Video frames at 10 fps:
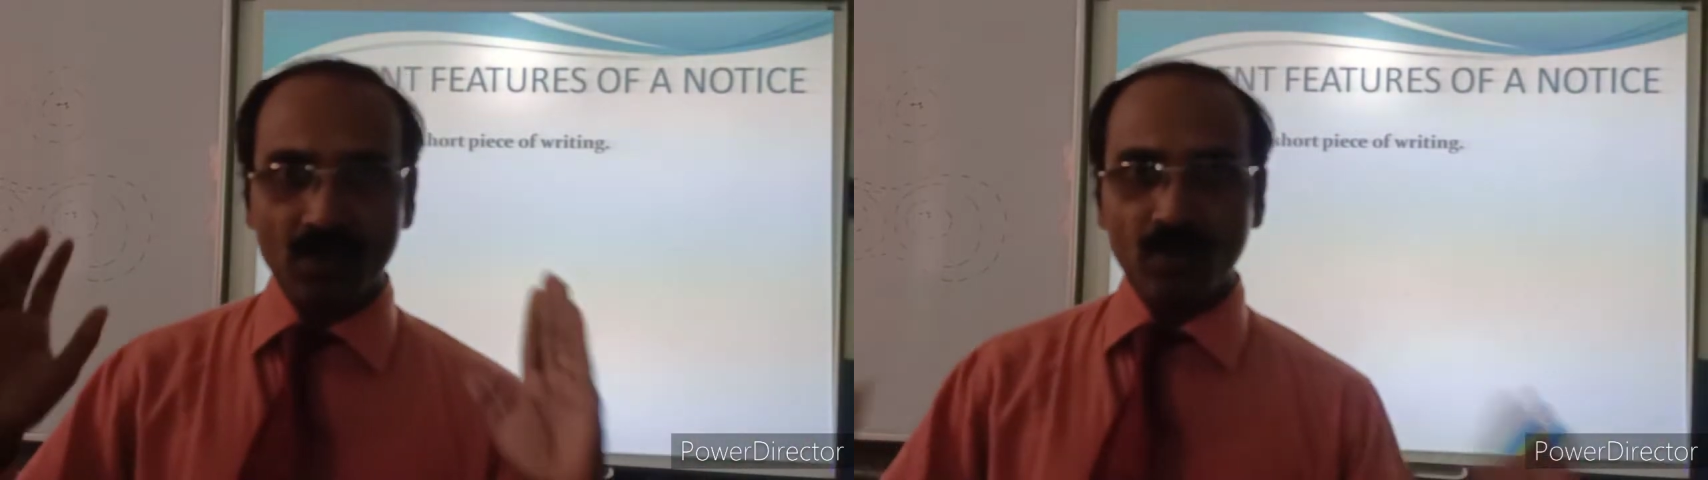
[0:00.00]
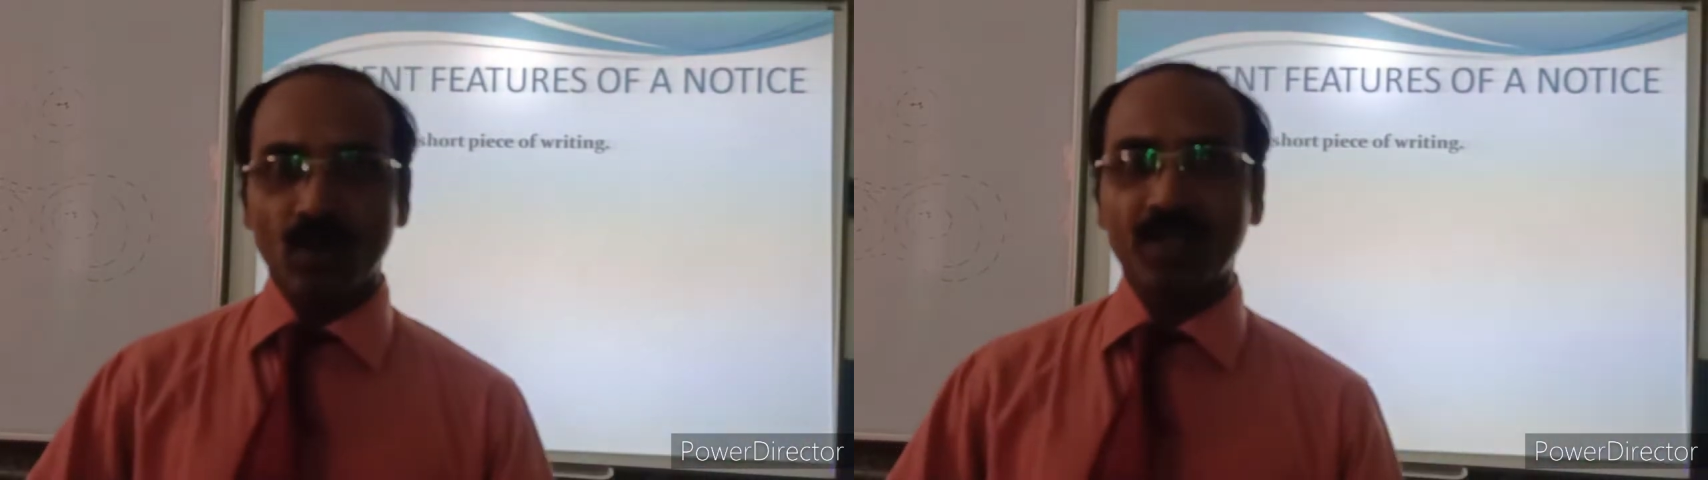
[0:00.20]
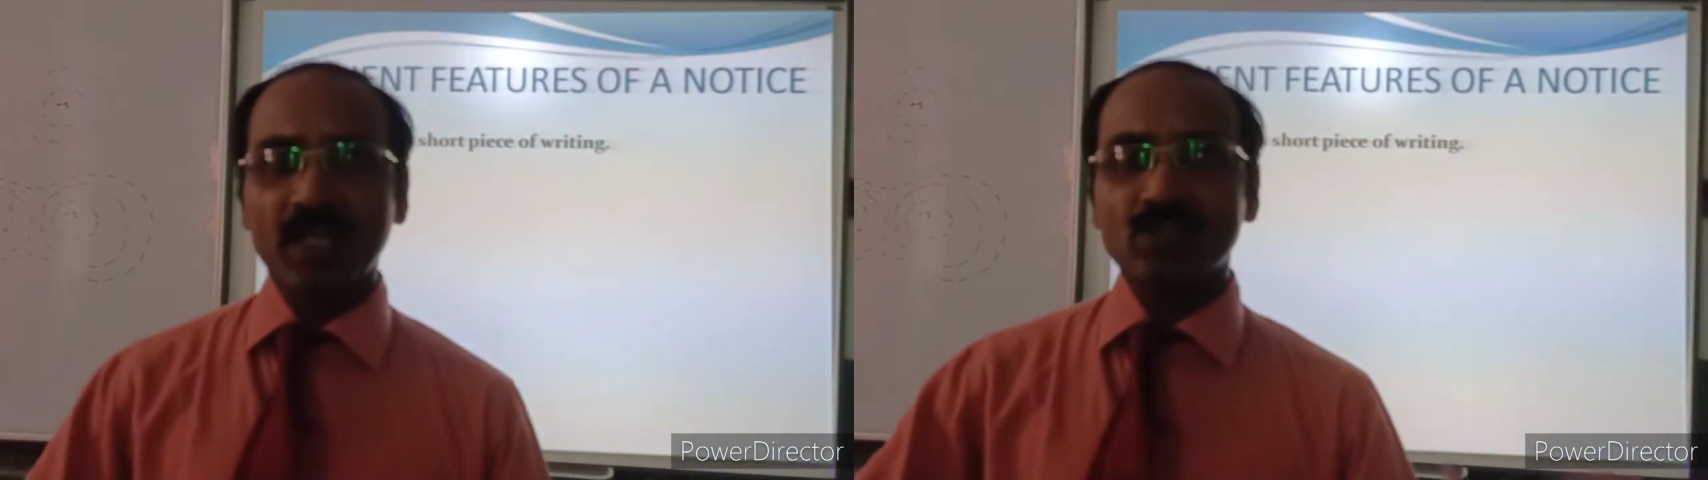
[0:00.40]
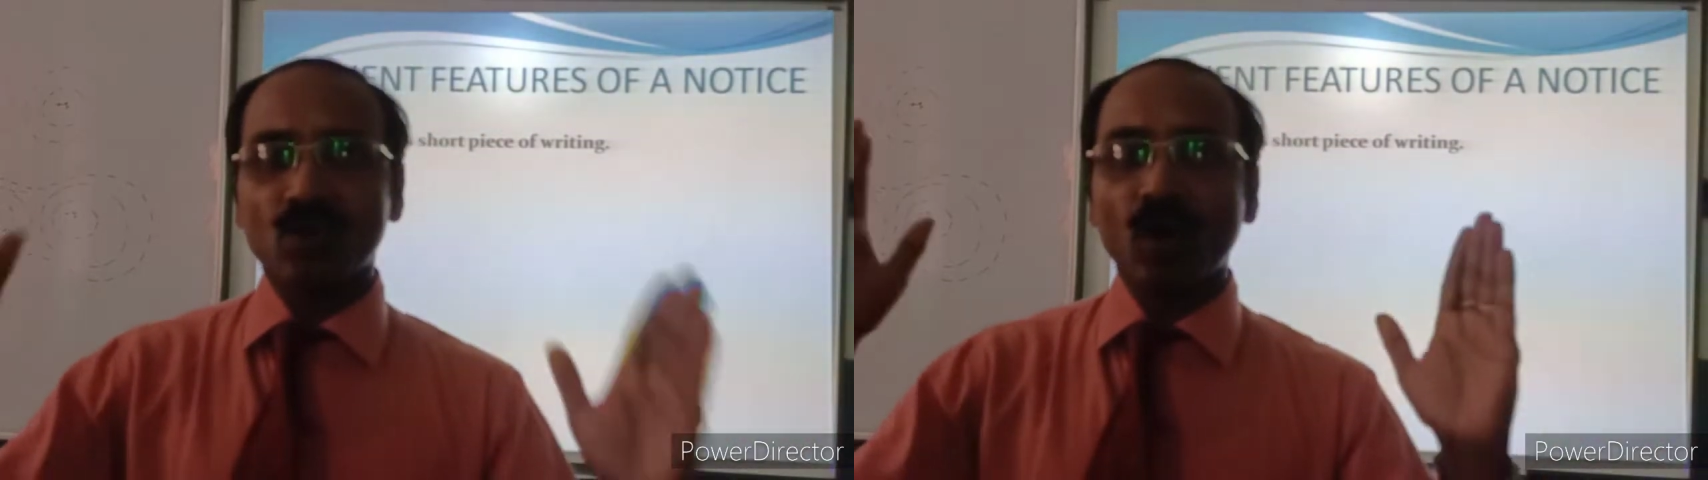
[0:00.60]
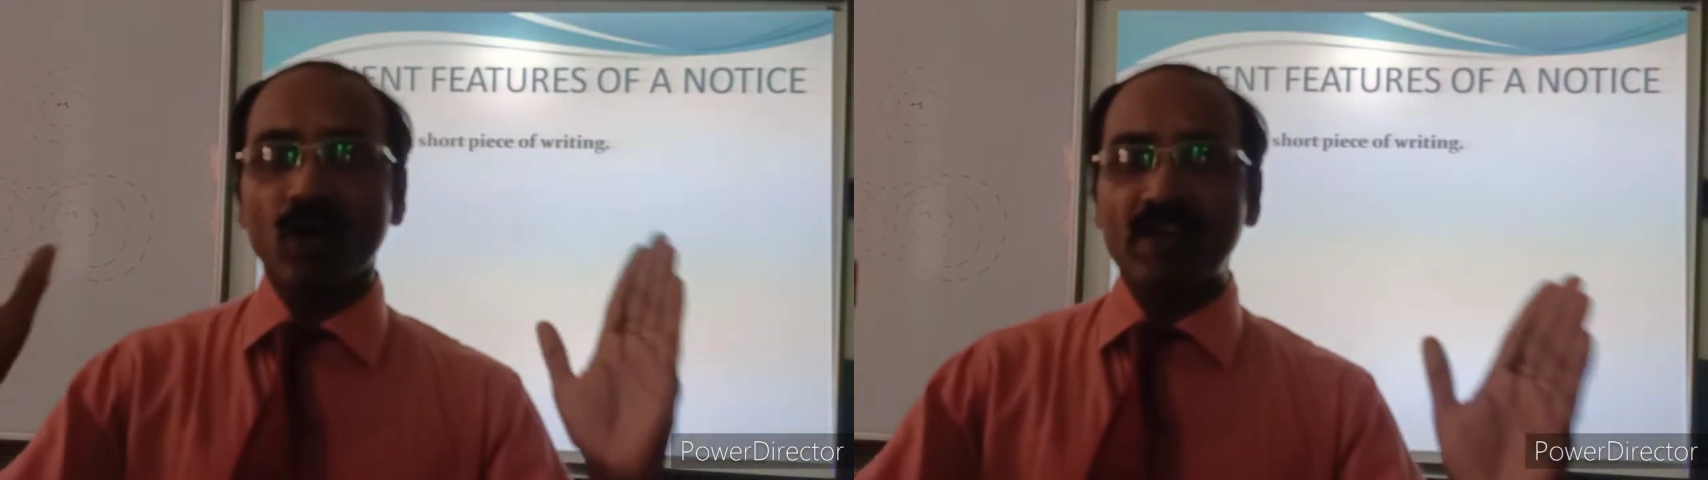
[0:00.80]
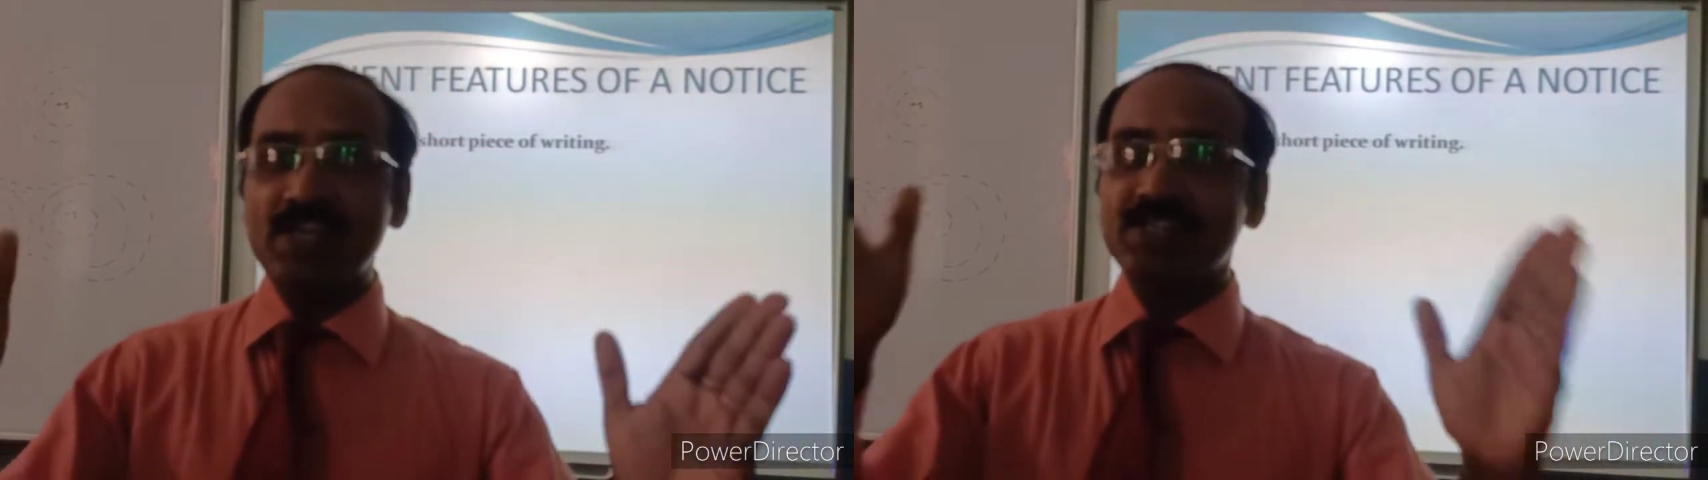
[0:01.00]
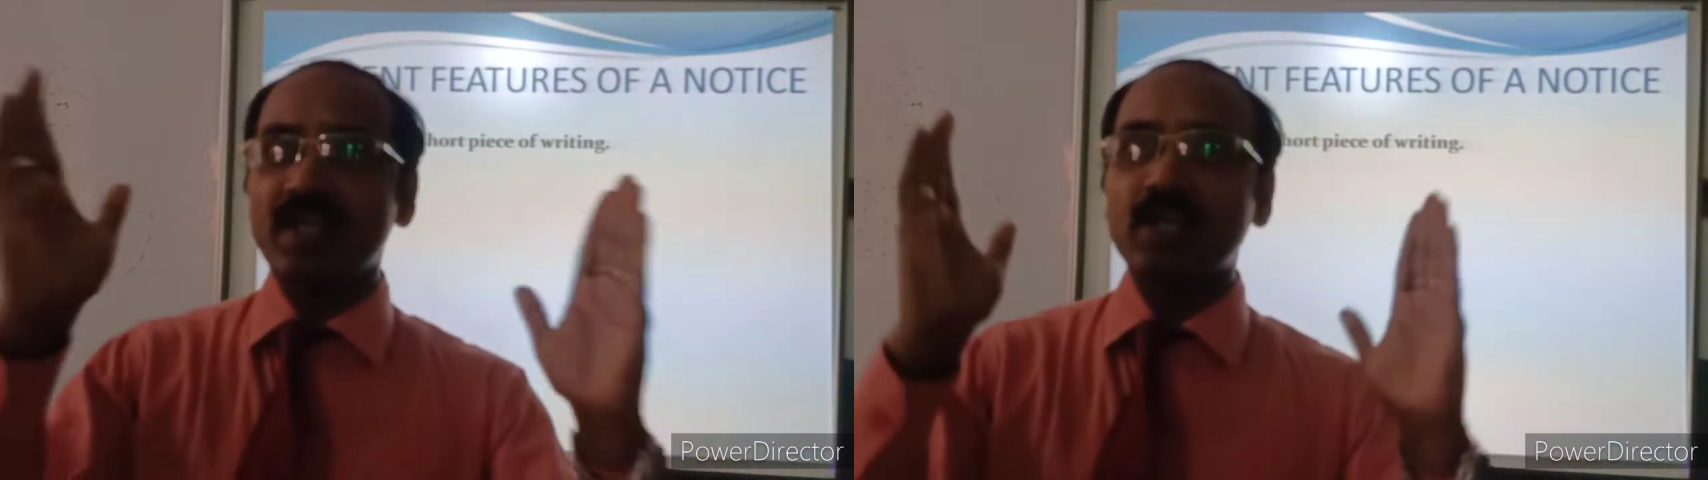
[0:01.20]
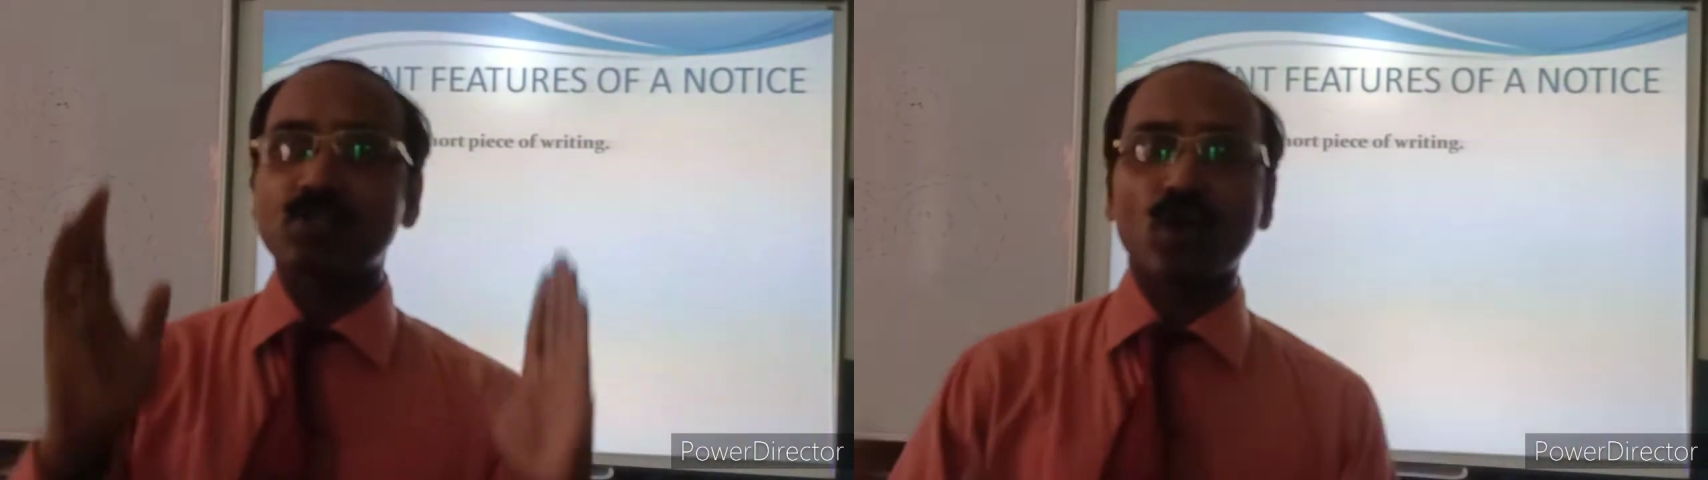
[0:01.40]
Notice always
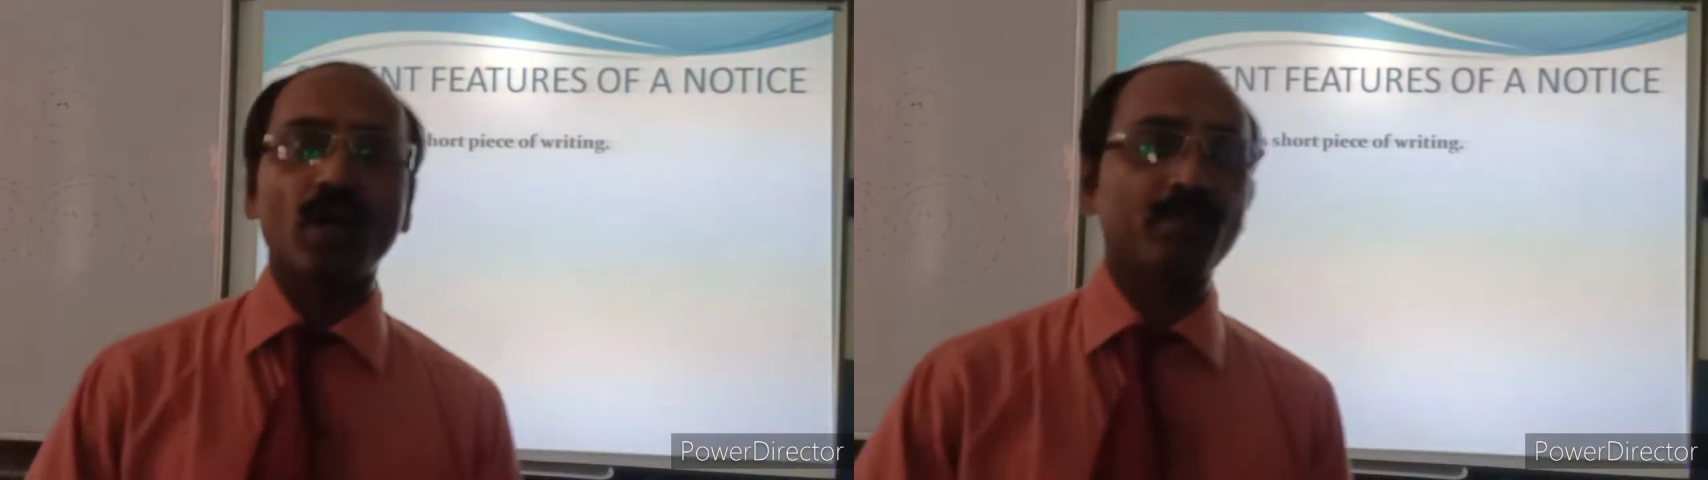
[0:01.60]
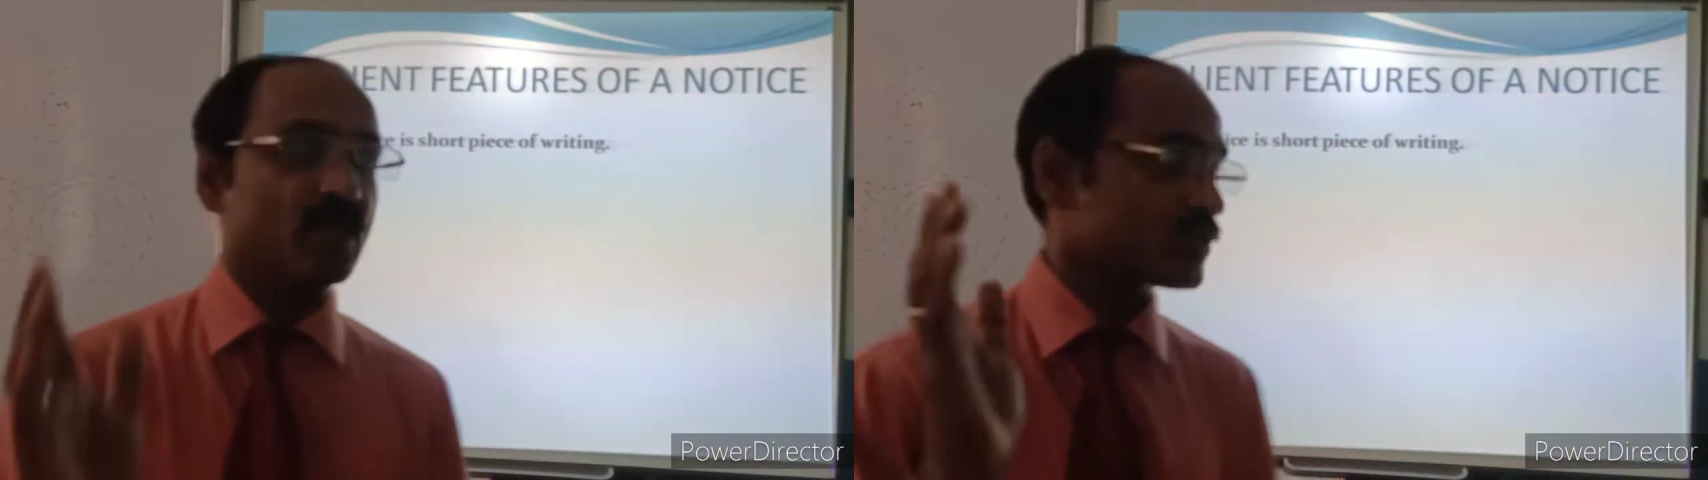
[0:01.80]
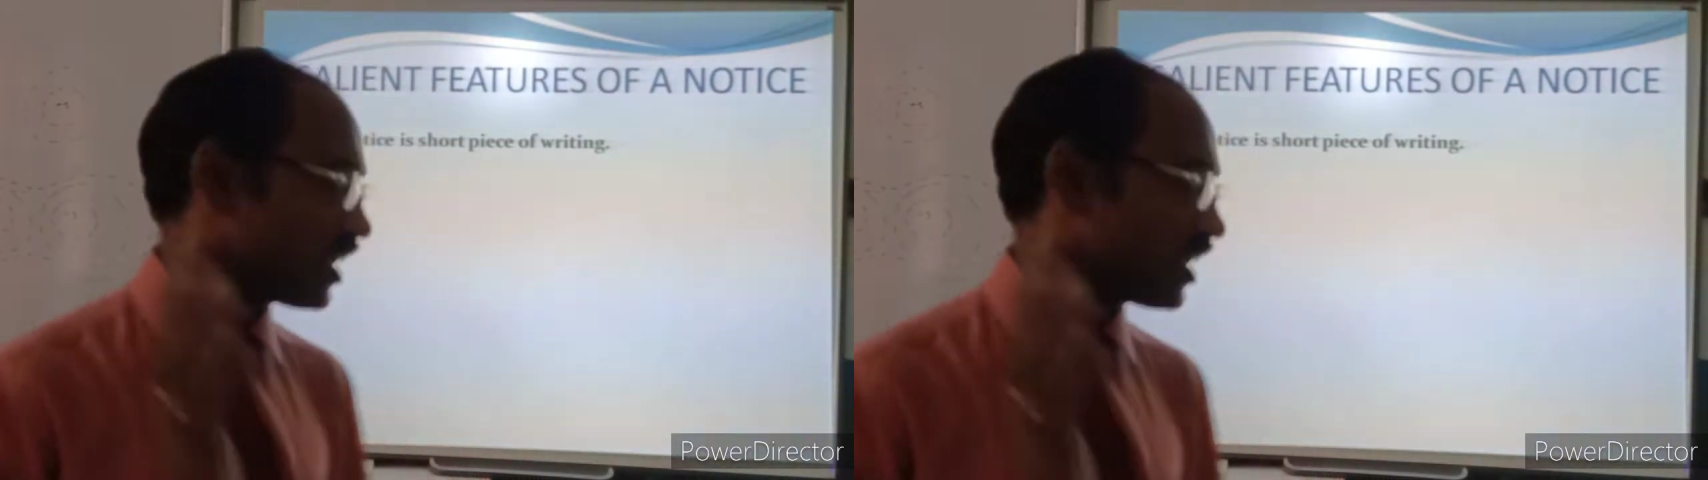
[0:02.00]
a short piece